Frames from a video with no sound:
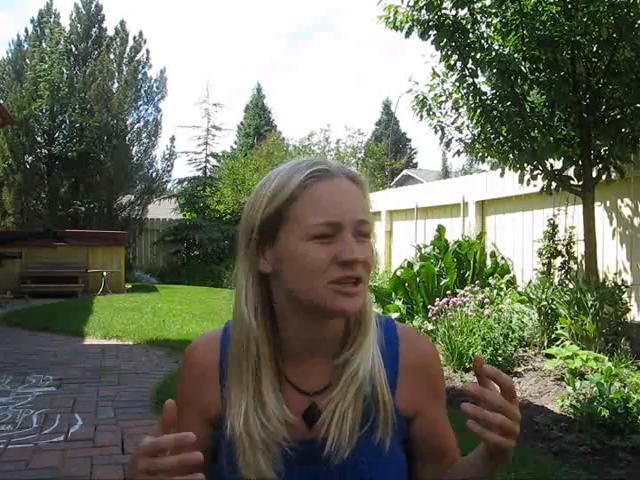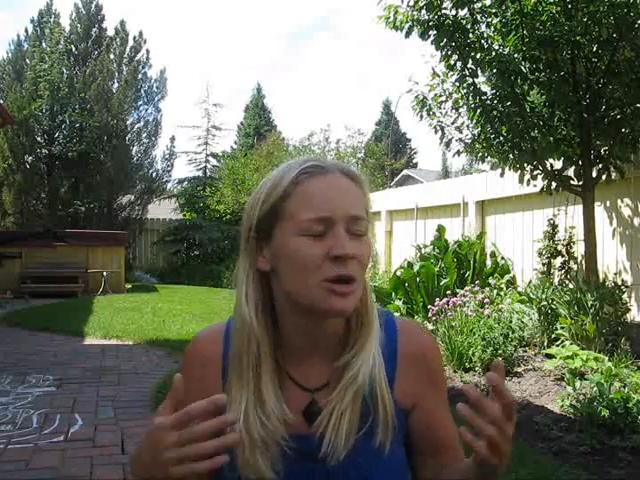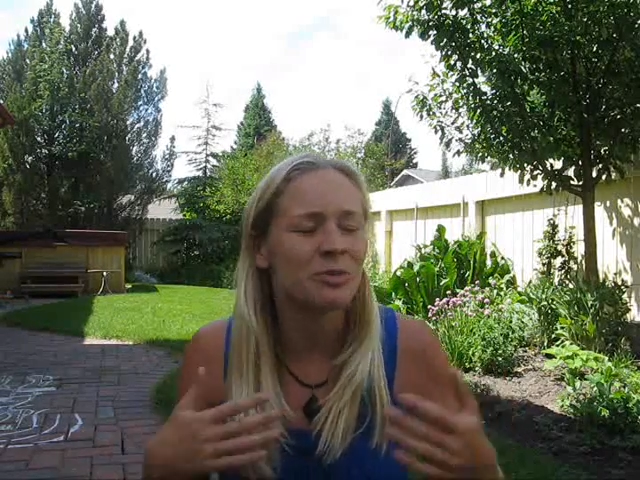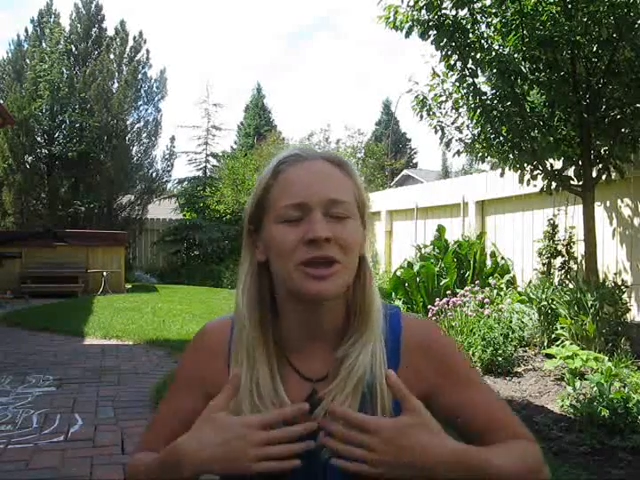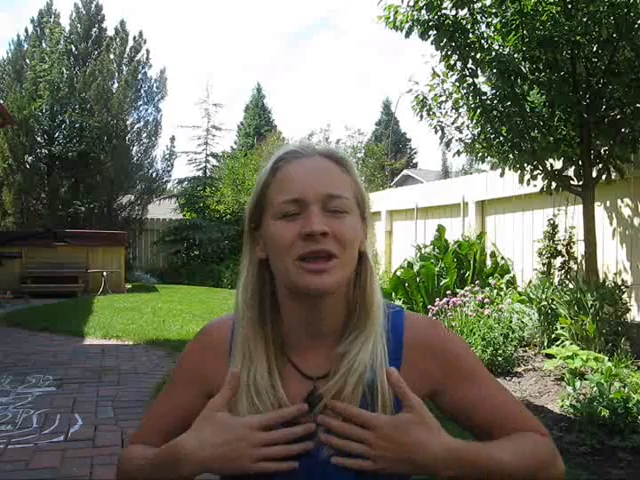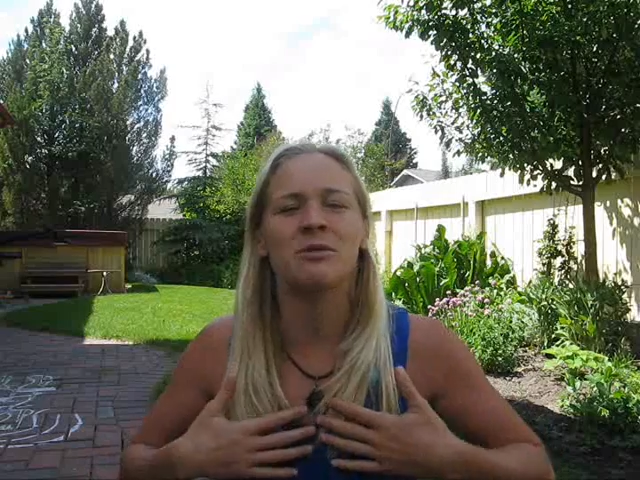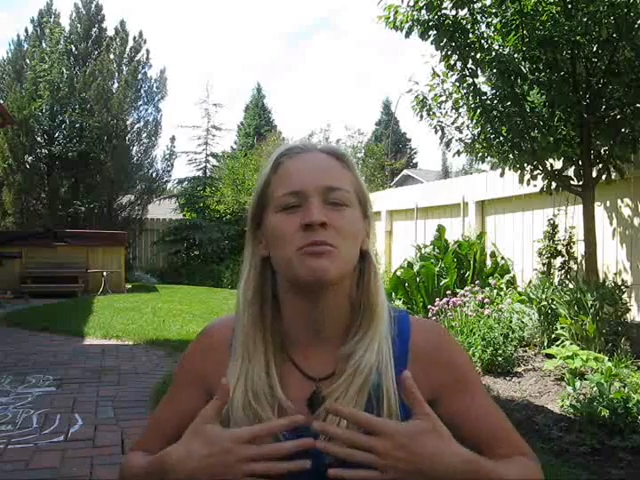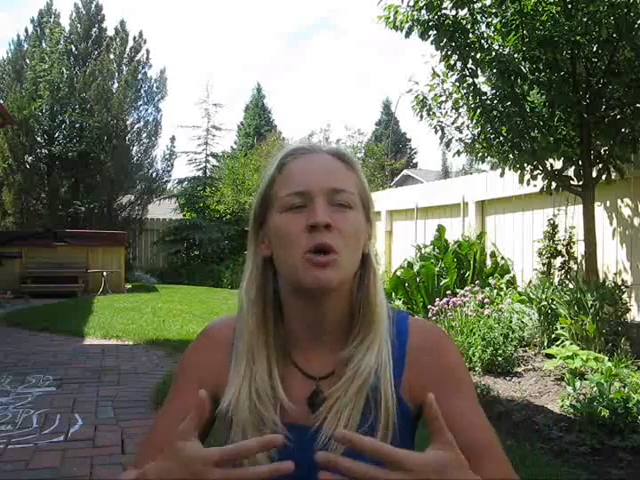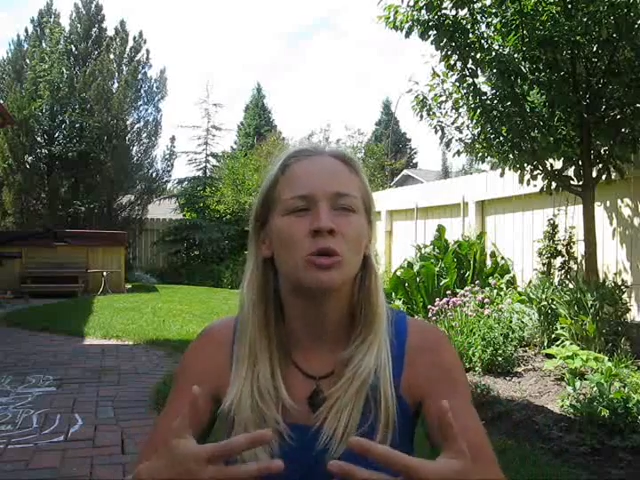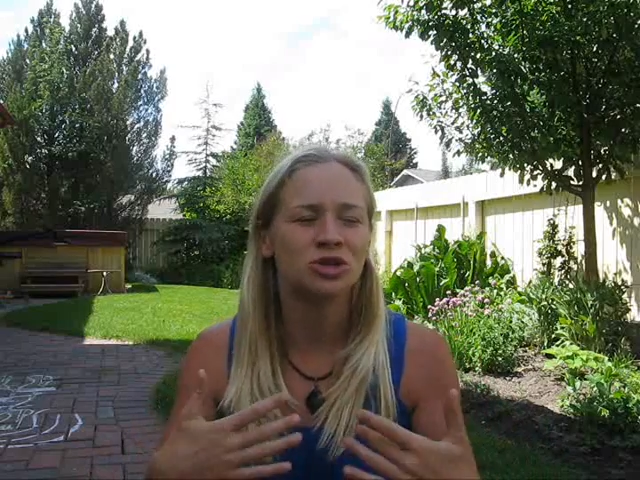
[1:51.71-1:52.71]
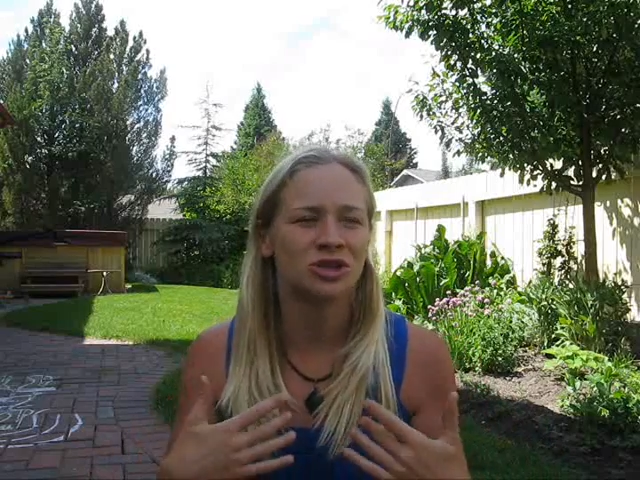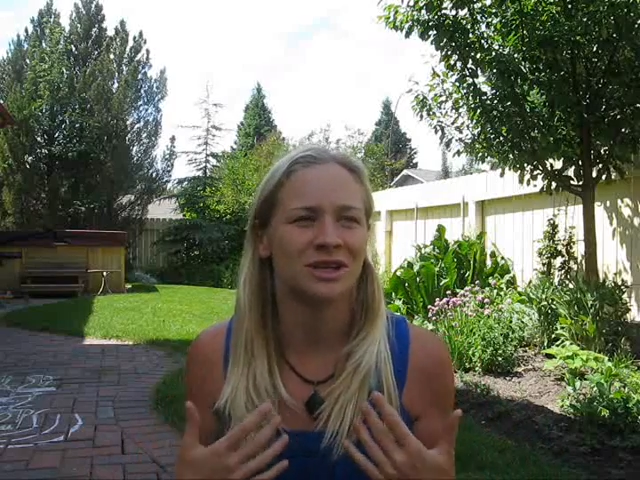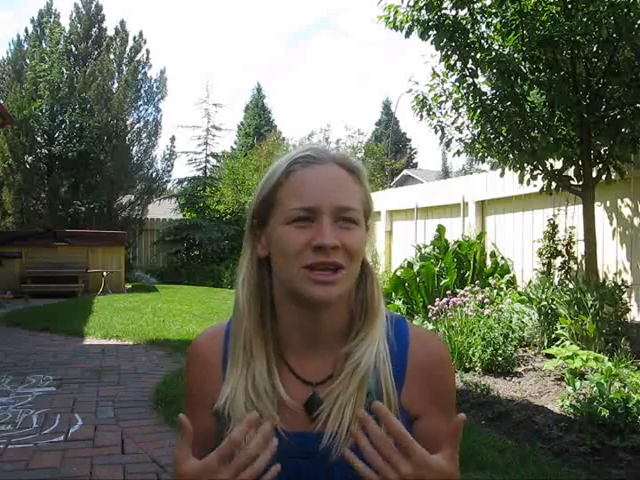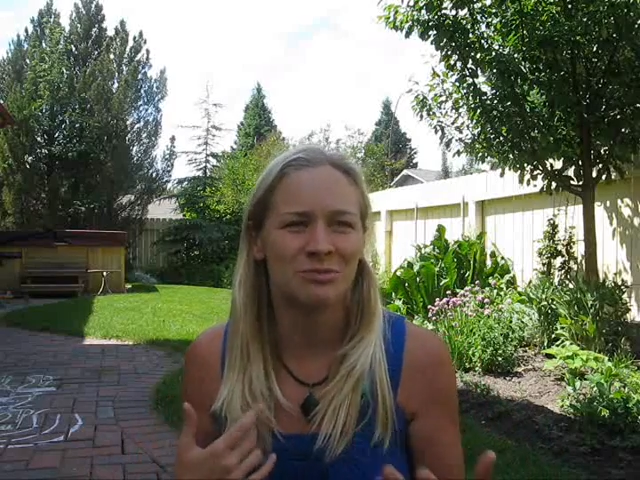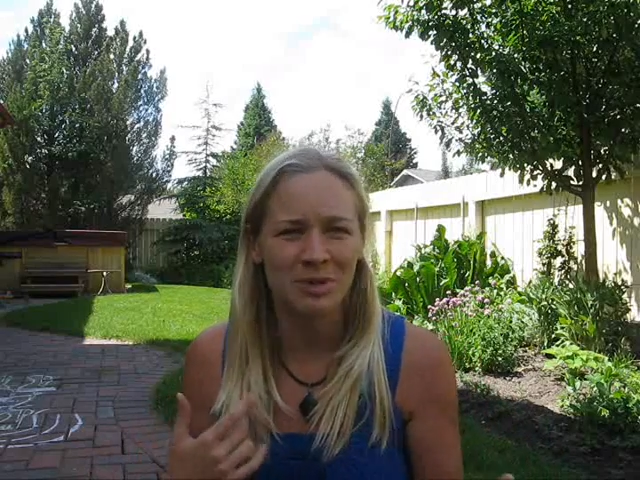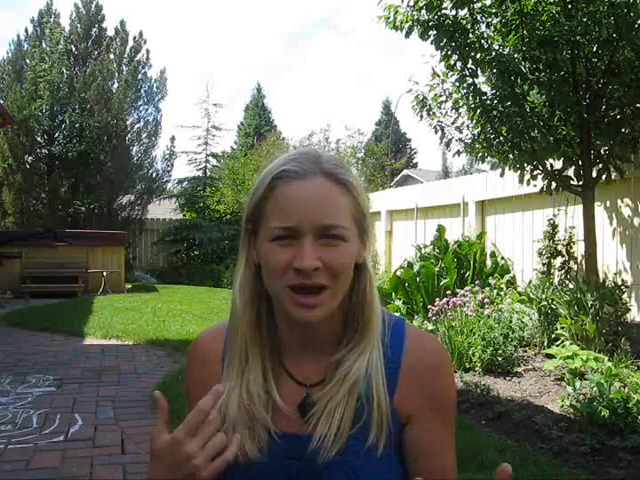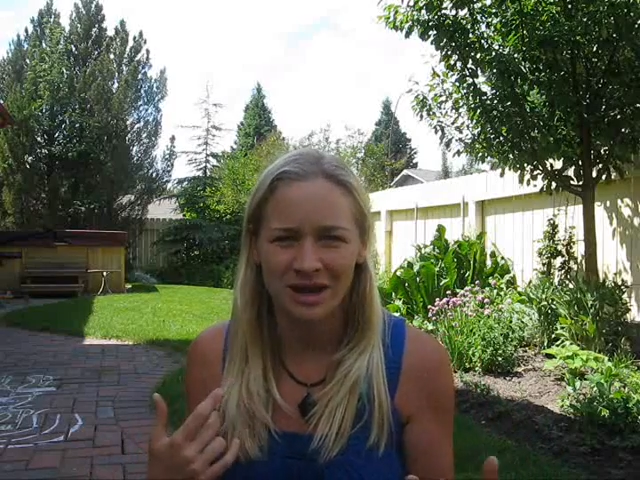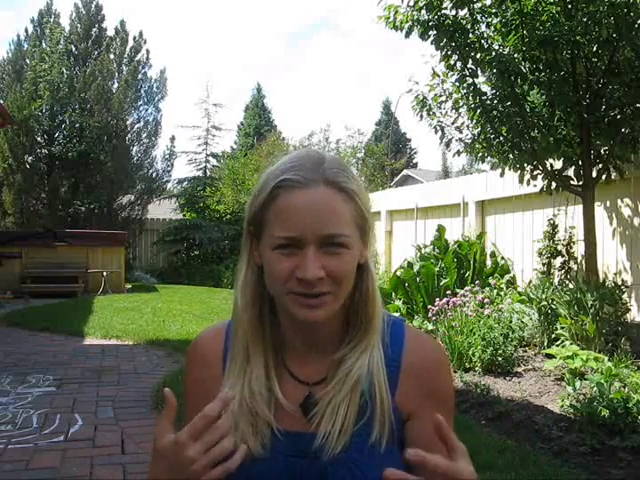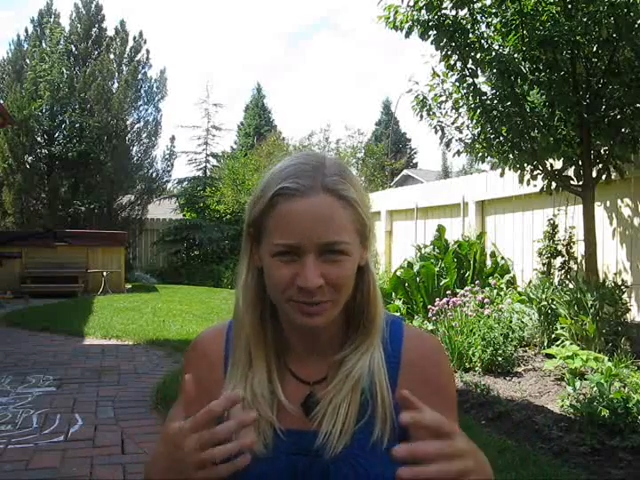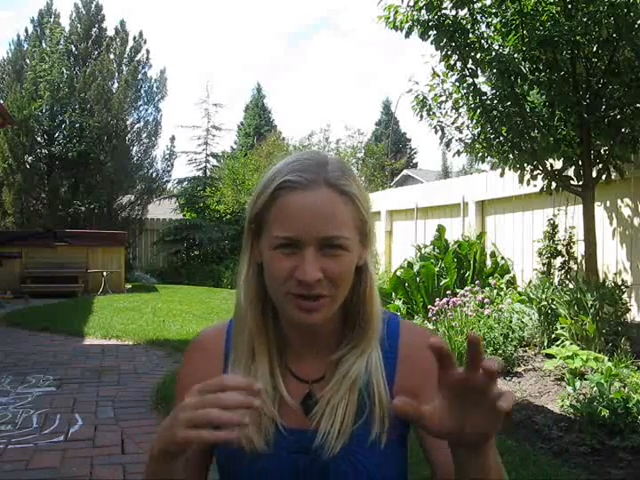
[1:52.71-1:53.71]
not being emotionally
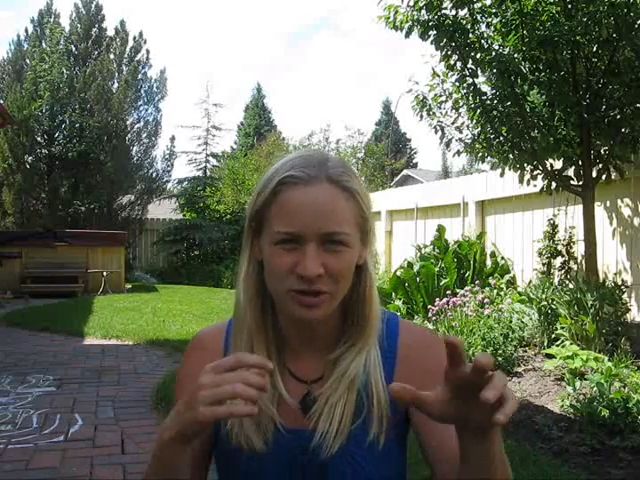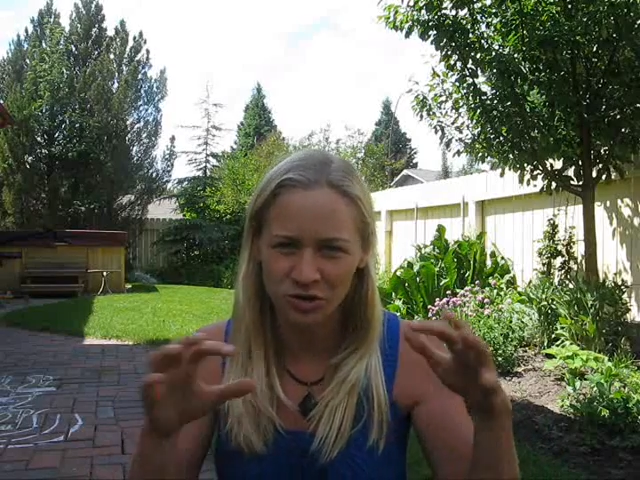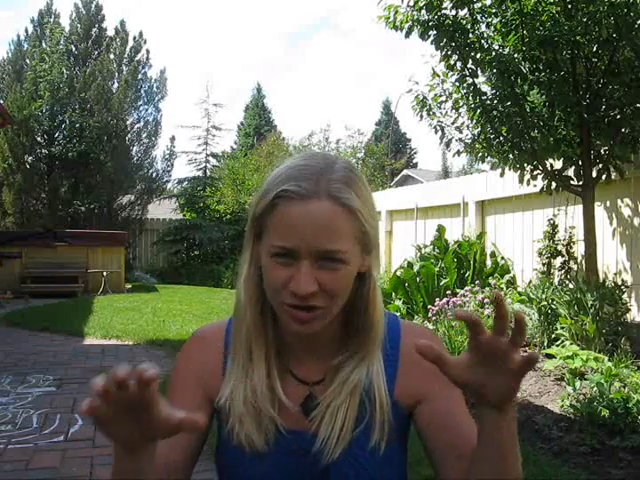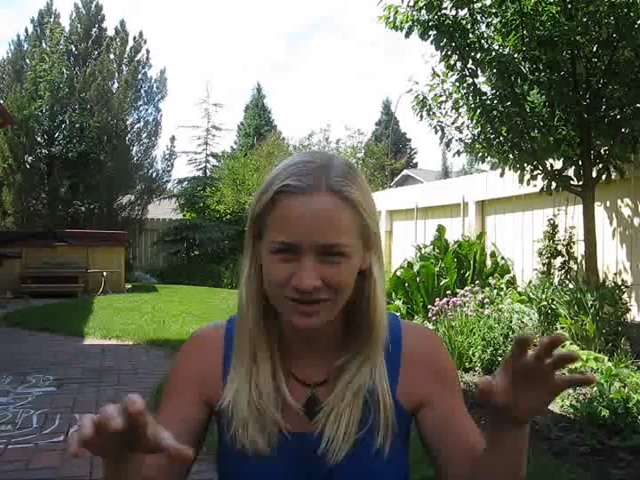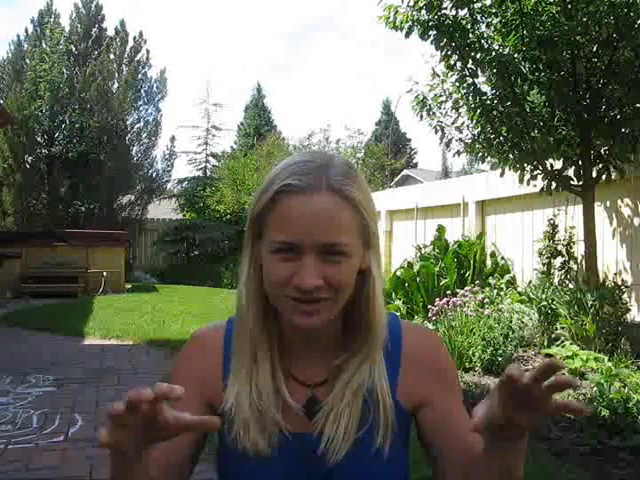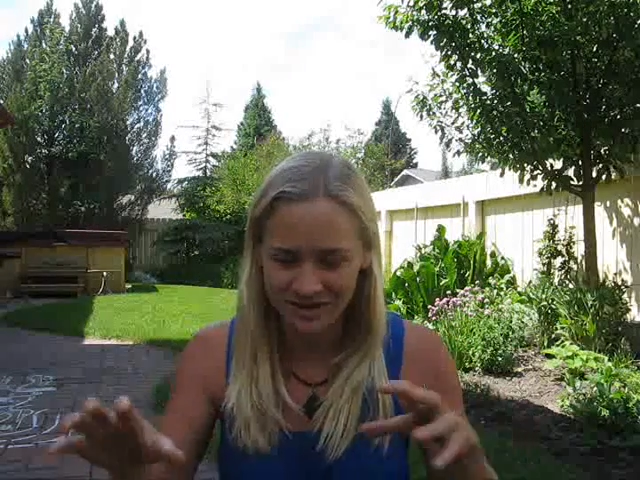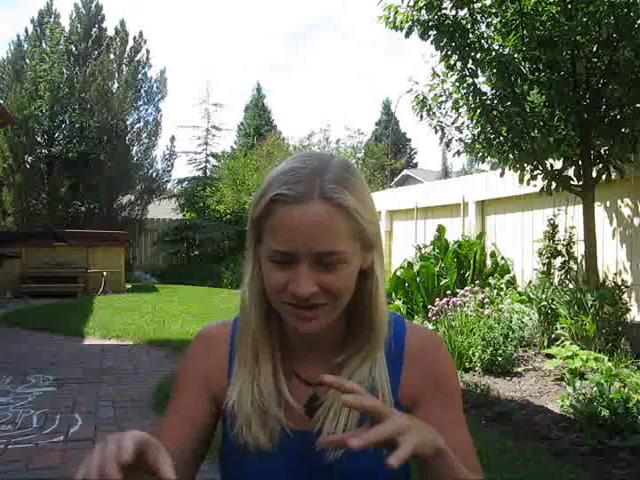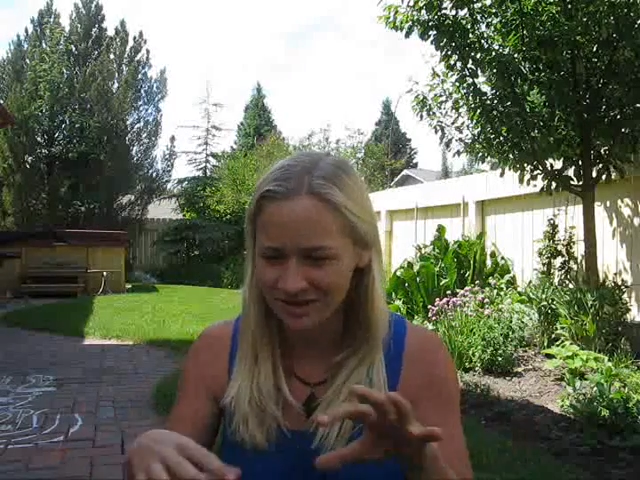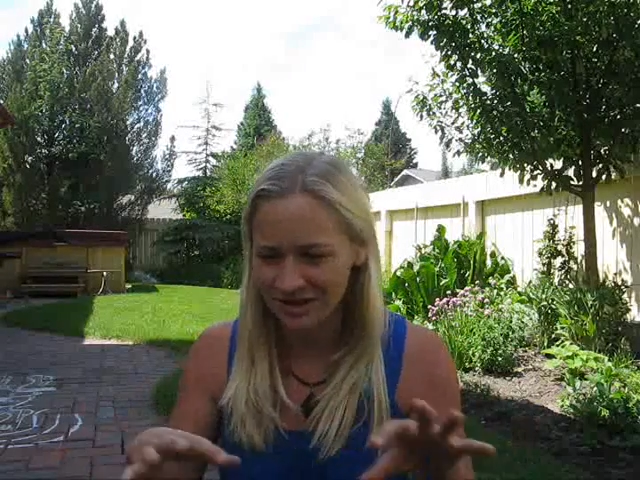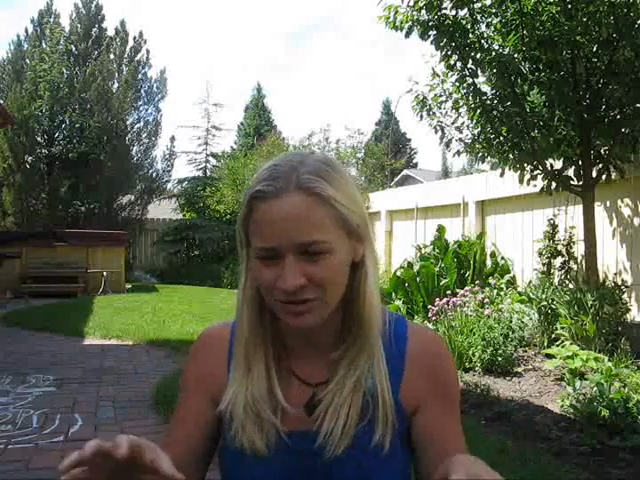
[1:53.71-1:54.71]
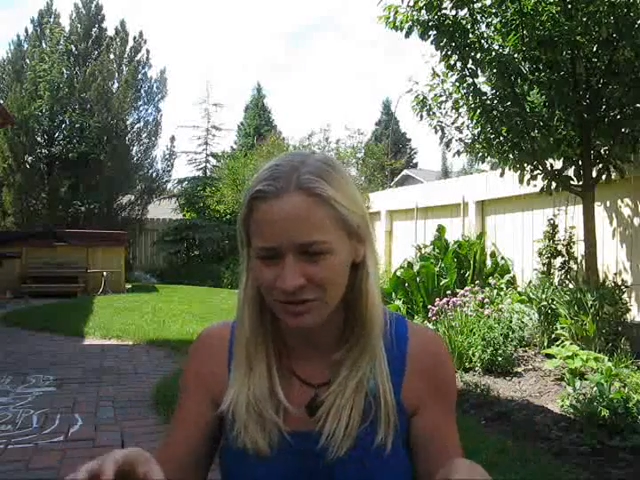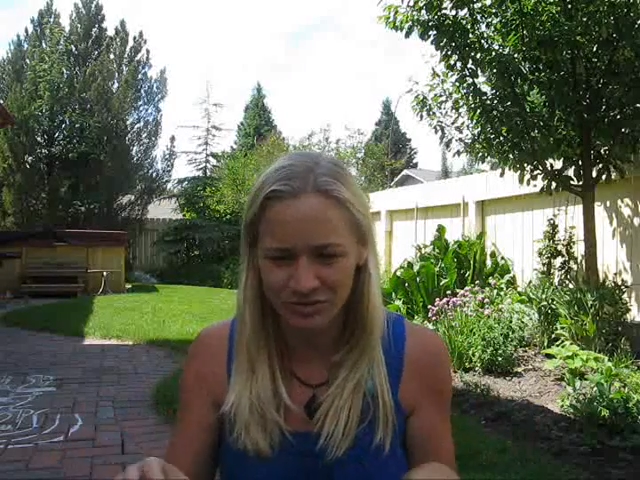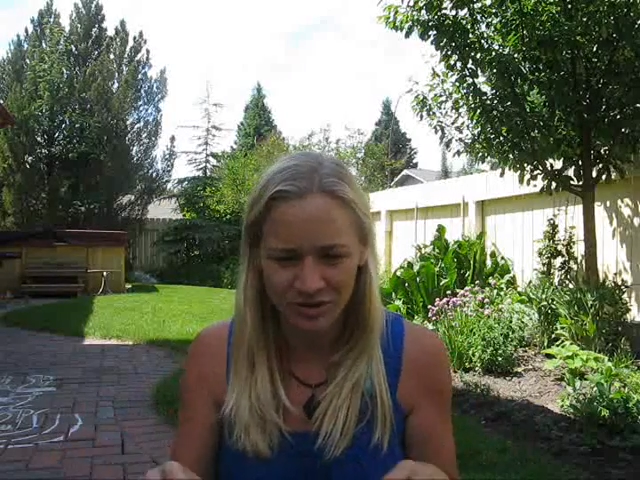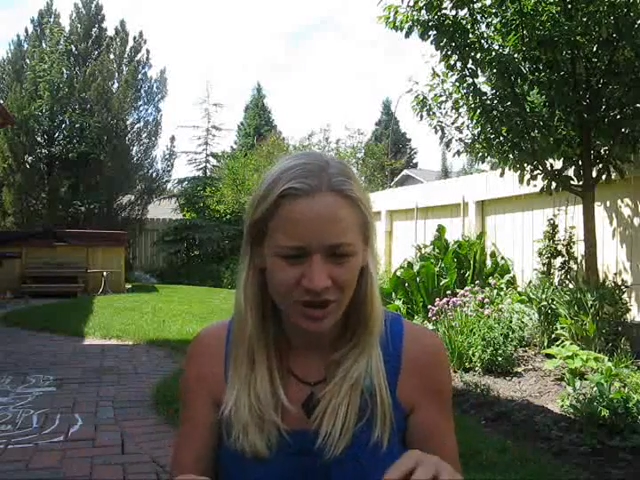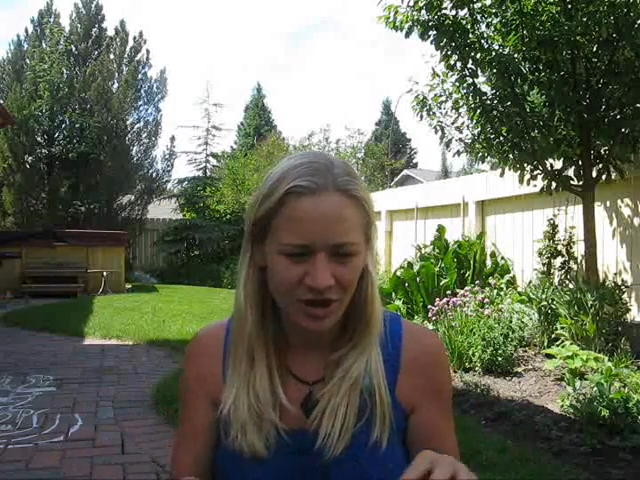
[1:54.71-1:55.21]
impacted by the craziness of